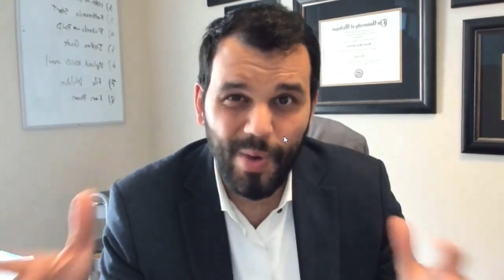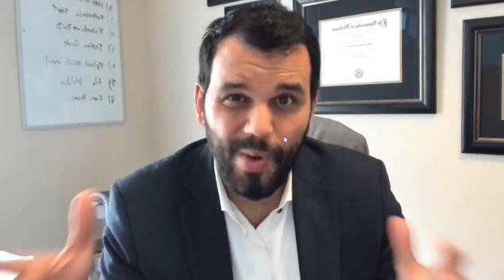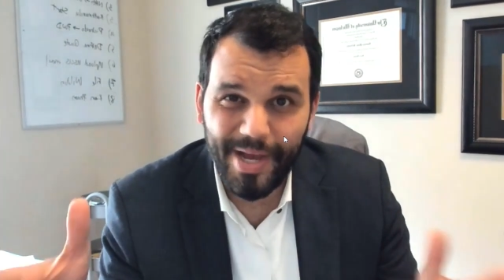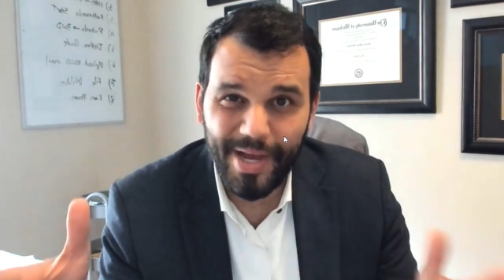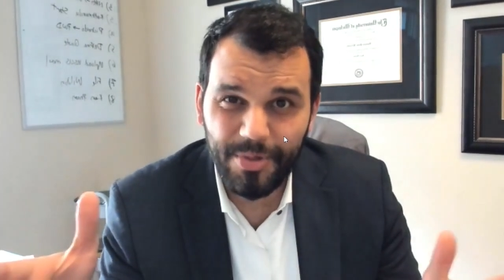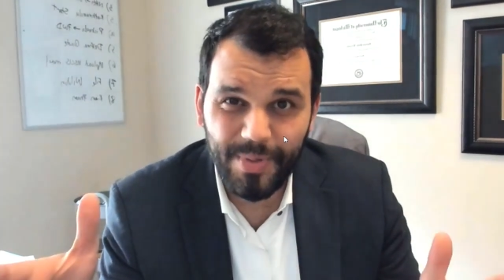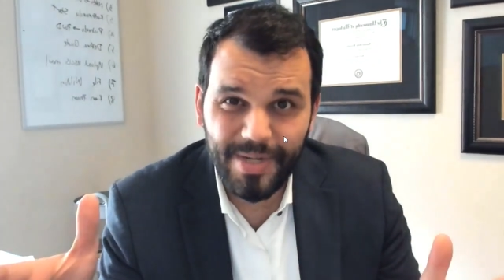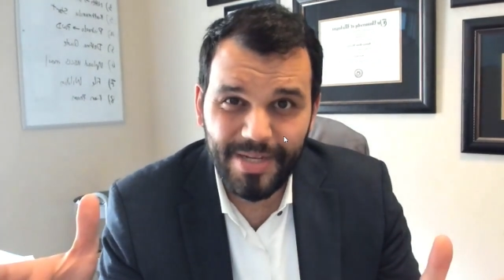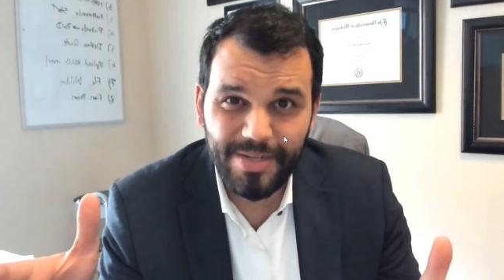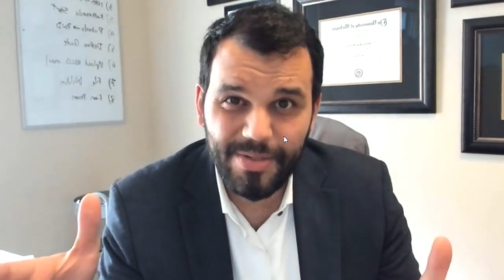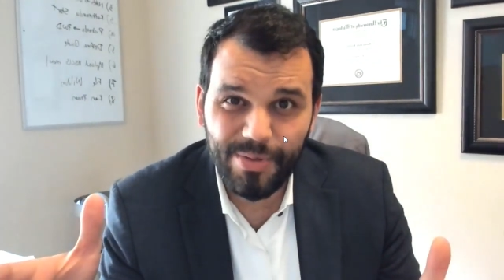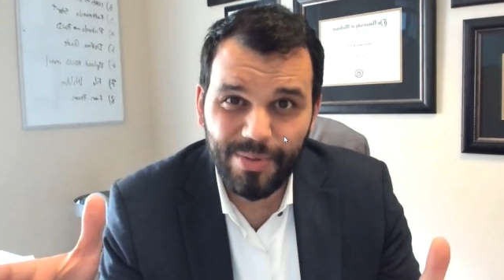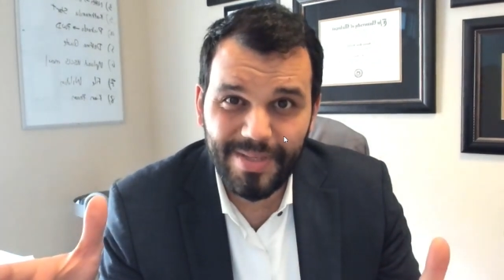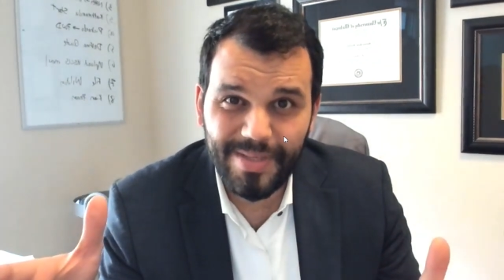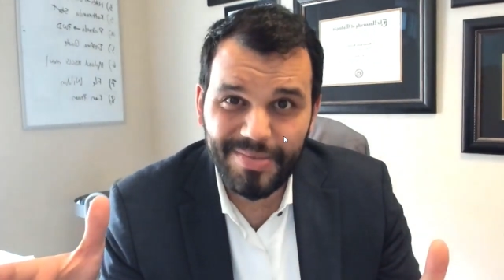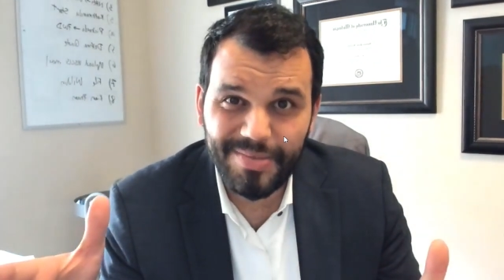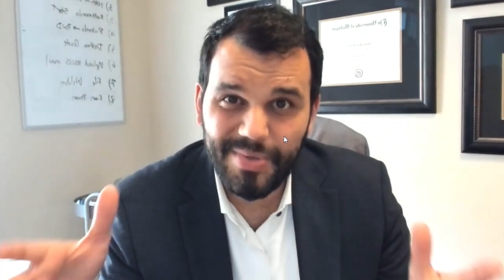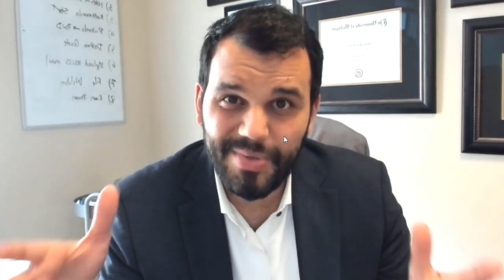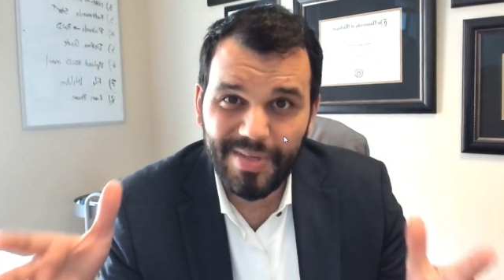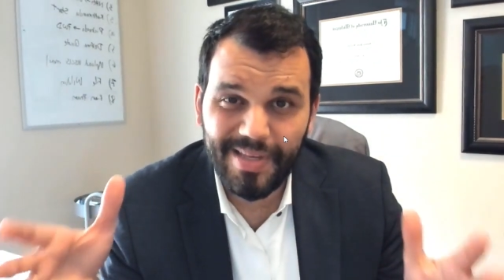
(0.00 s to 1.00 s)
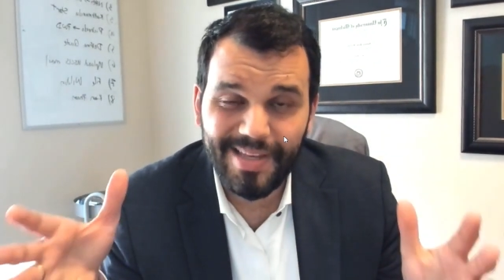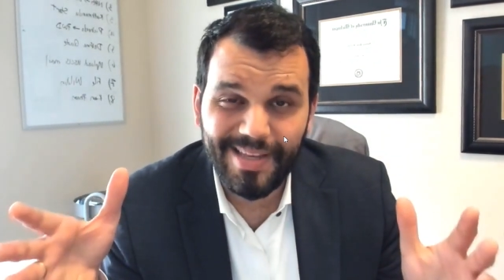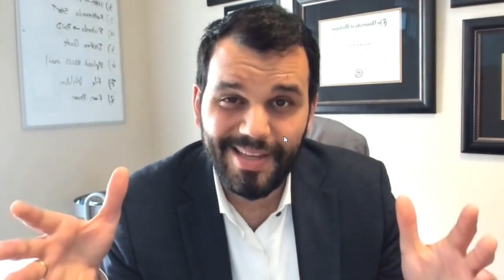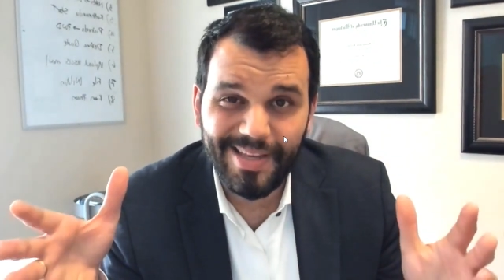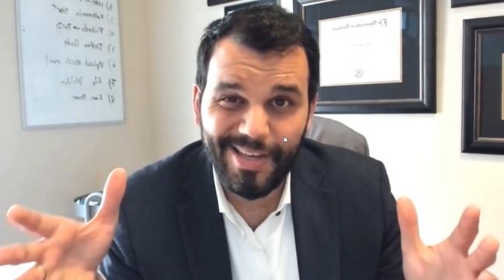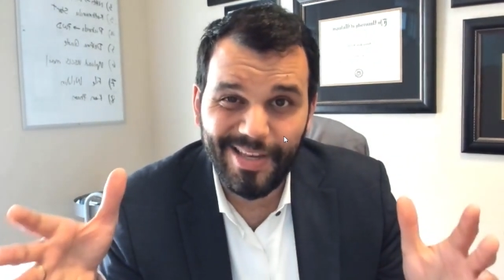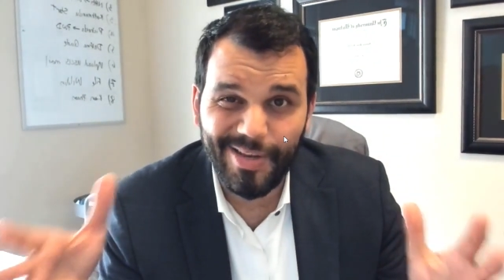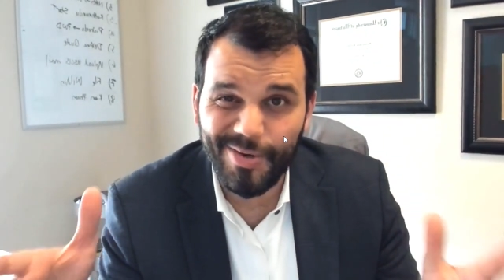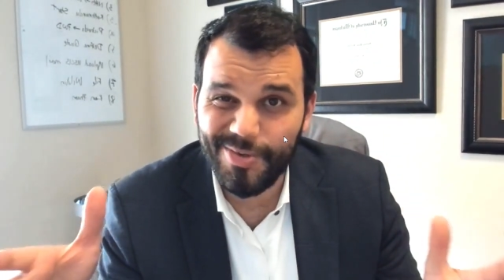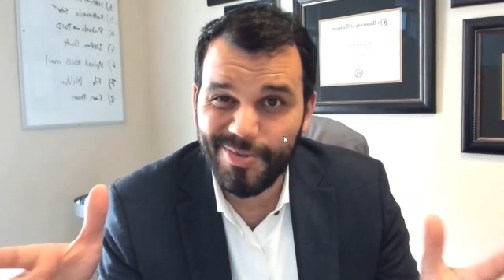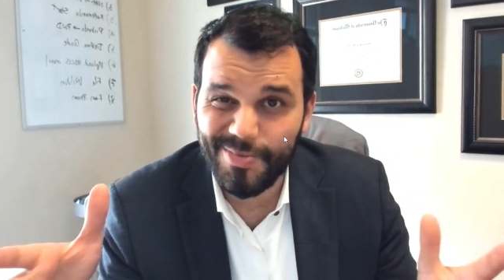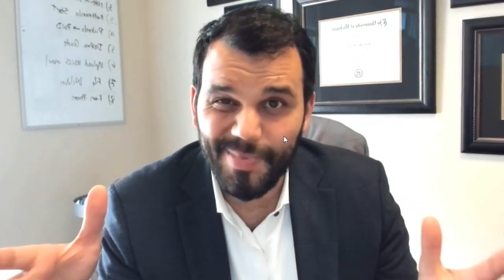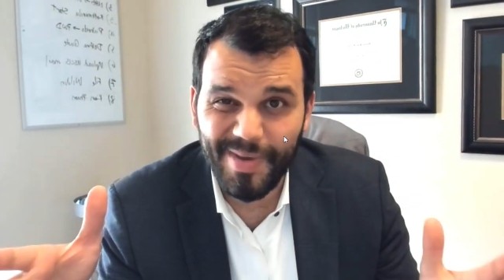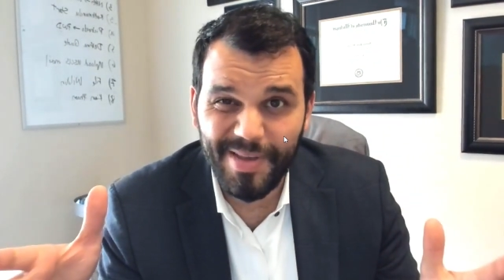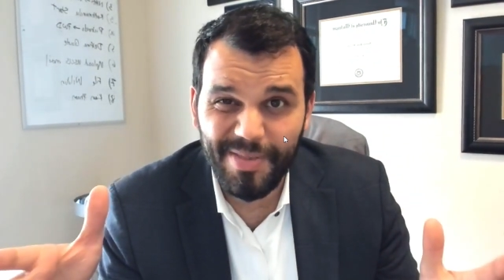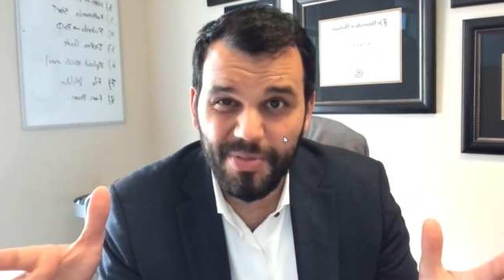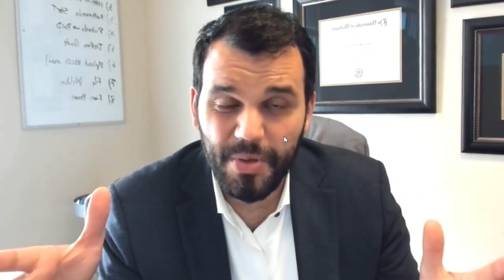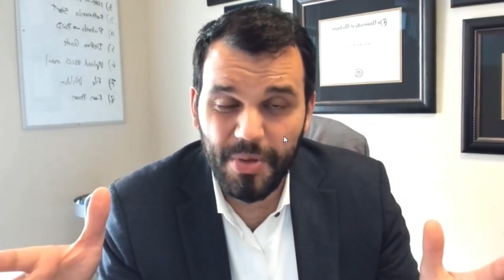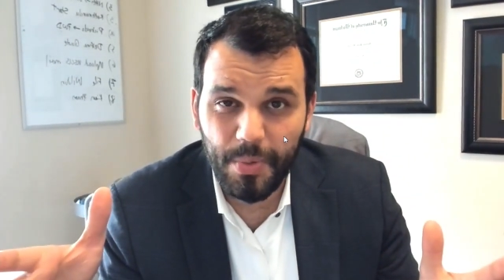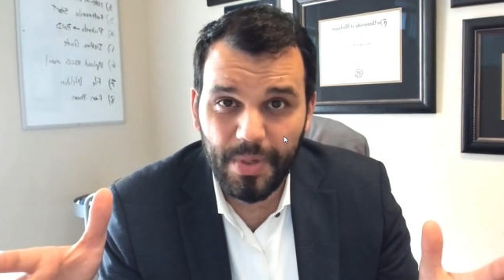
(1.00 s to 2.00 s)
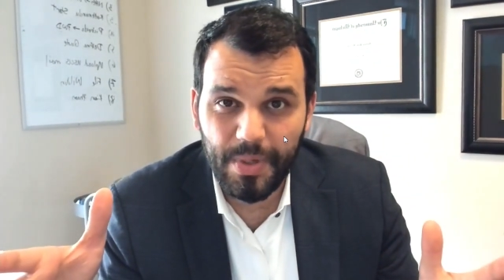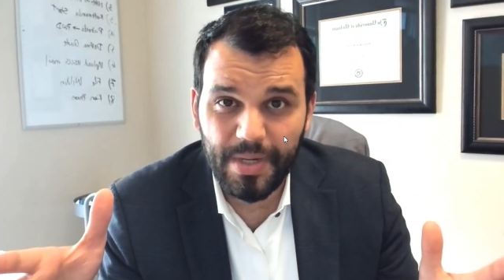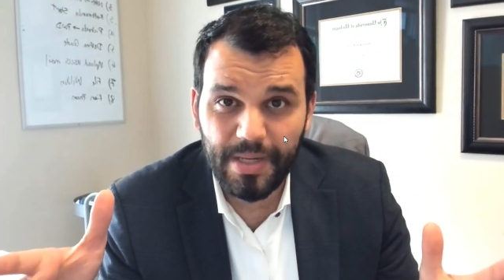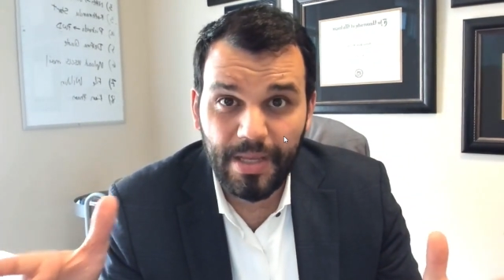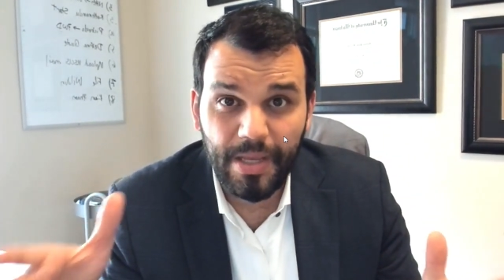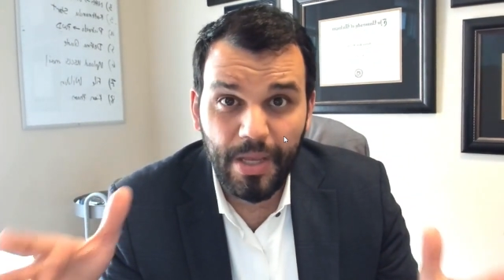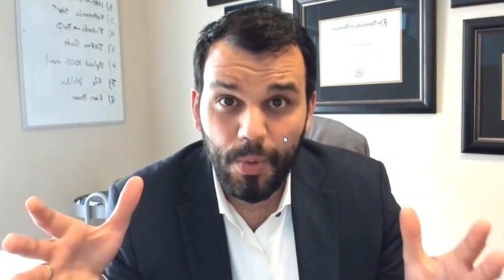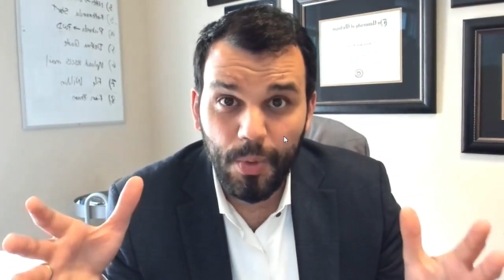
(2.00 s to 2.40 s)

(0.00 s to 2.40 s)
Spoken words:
Why do I do this? Here's my theory.